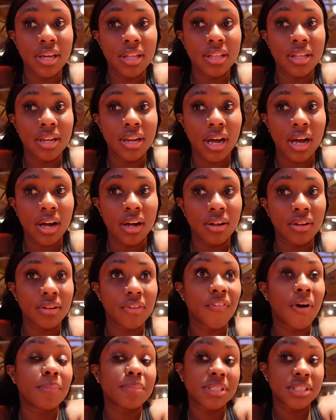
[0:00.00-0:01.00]
and then I'll,
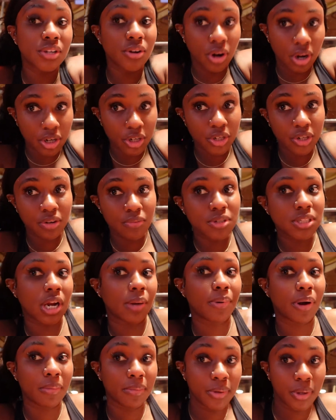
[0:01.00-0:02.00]
if I'm still hungry, which I
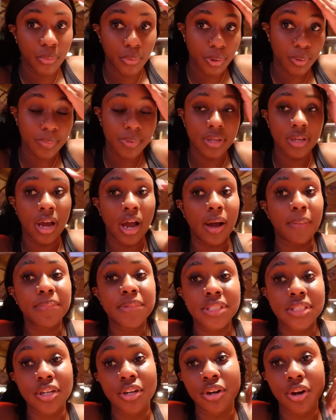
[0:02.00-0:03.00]
probably will be, I'm
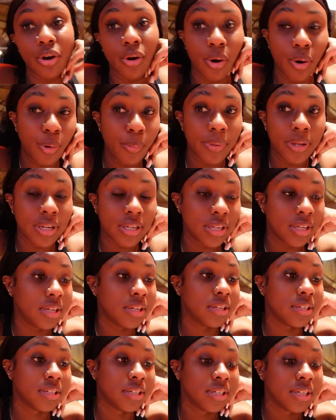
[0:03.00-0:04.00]
just gonna go home and eat,
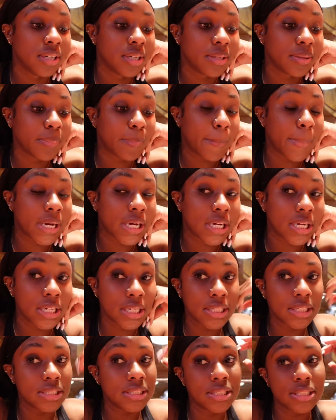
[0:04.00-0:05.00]

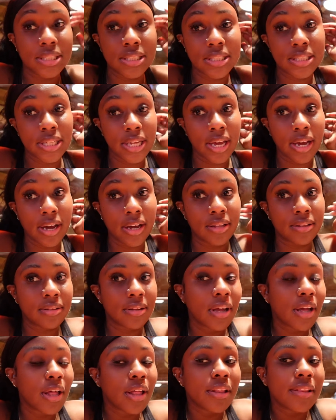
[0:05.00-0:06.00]
because yeah,
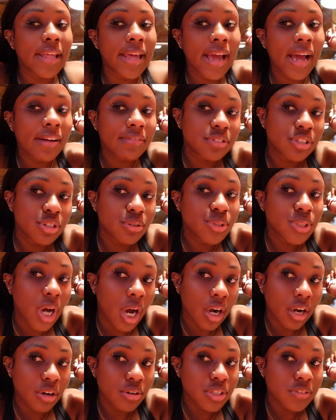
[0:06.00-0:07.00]
they have two
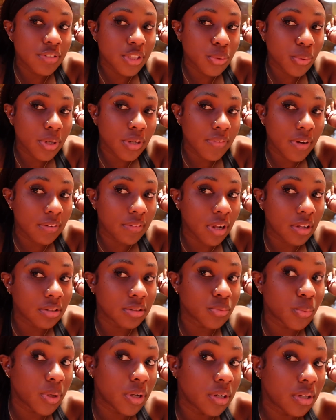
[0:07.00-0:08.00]
tacos for $25.
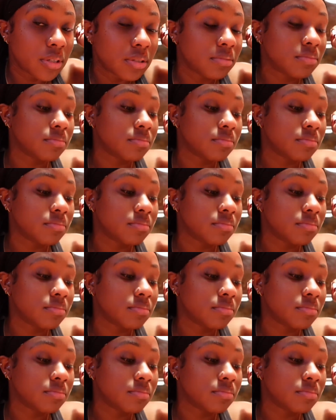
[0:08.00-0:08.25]
What?